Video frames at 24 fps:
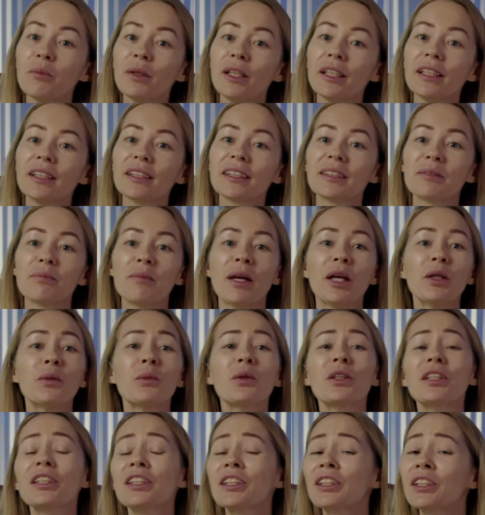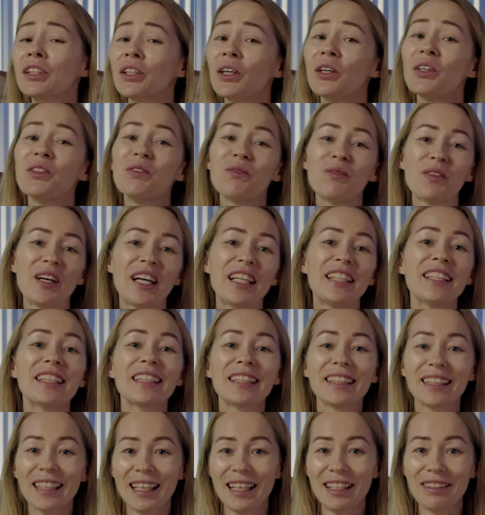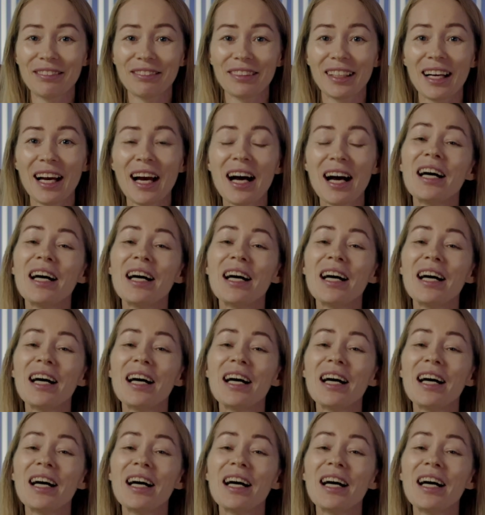meals made with so much love.